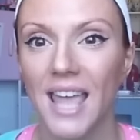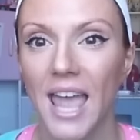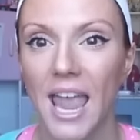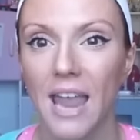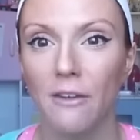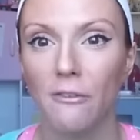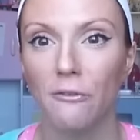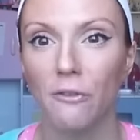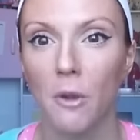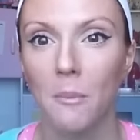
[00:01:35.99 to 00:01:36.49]

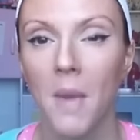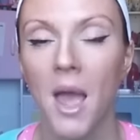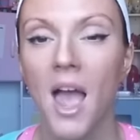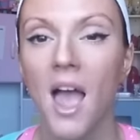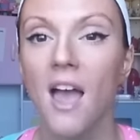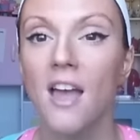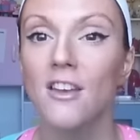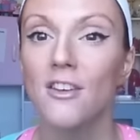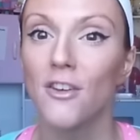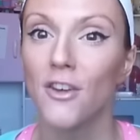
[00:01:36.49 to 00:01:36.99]
came from
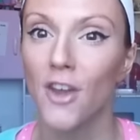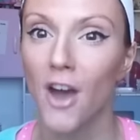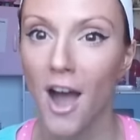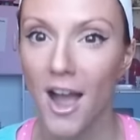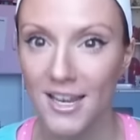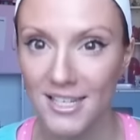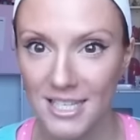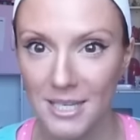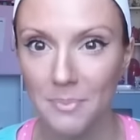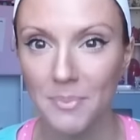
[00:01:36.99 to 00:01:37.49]

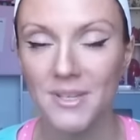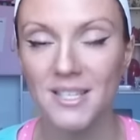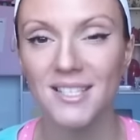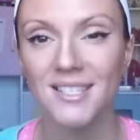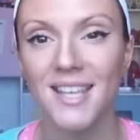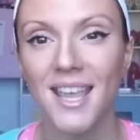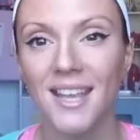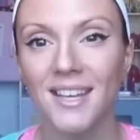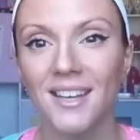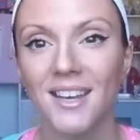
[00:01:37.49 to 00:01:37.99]

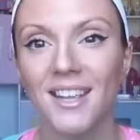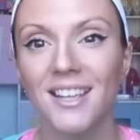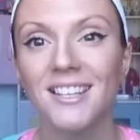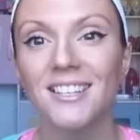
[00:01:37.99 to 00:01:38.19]
90%